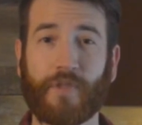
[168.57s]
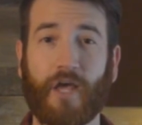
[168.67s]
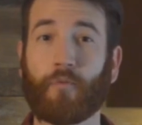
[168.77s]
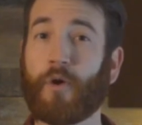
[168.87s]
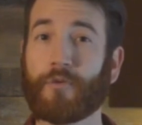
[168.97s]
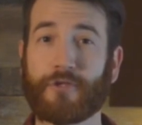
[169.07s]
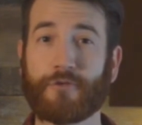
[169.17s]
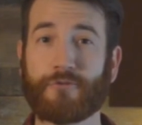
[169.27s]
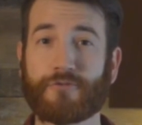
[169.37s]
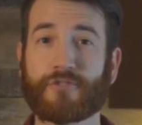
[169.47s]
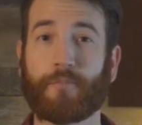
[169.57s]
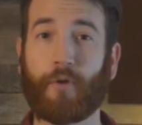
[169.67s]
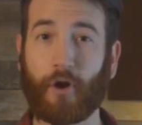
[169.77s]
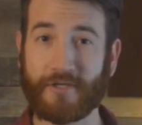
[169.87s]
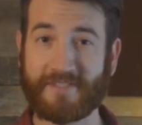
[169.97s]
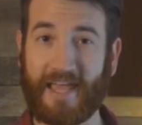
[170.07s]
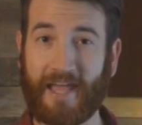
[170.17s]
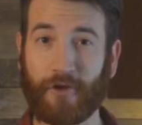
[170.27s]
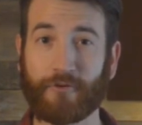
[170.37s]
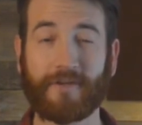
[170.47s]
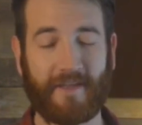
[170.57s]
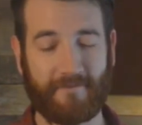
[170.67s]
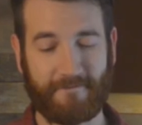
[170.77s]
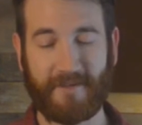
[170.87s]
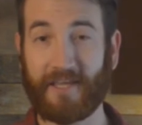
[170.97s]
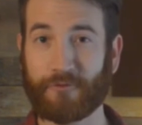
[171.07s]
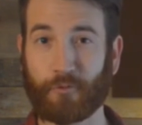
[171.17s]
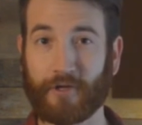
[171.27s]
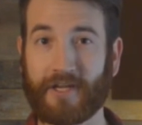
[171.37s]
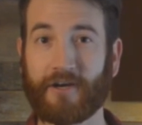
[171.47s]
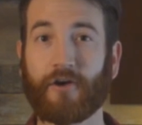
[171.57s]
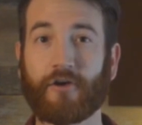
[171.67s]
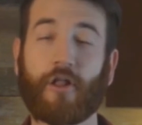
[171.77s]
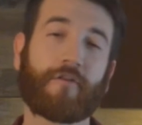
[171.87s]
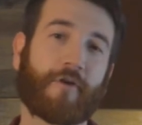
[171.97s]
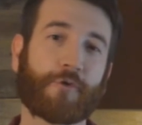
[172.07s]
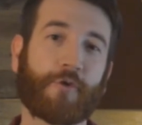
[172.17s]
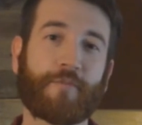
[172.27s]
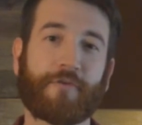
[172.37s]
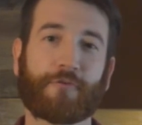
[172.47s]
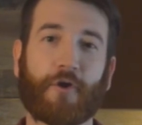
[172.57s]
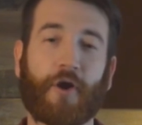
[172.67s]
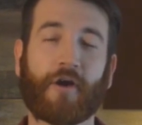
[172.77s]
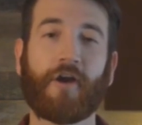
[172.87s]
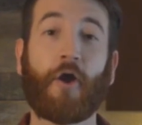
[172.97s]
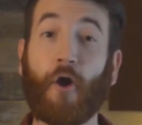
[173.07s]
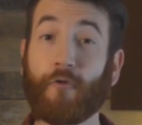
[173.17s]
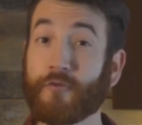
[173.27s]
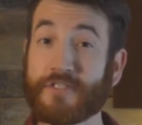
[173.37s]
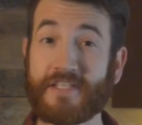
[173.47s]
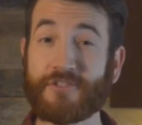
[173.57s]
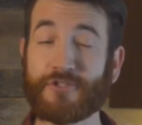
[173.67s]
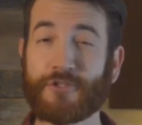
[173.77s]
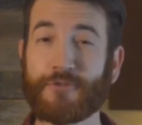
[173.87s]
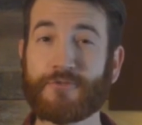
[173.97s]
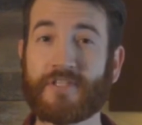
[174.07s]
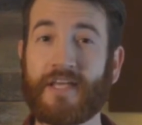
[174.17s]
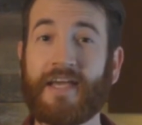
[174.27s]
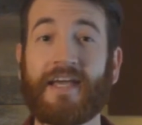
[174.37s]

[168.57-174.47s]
uh, what we use to parse down and fit into our carry-on, all of our equipment for our overseas shoots,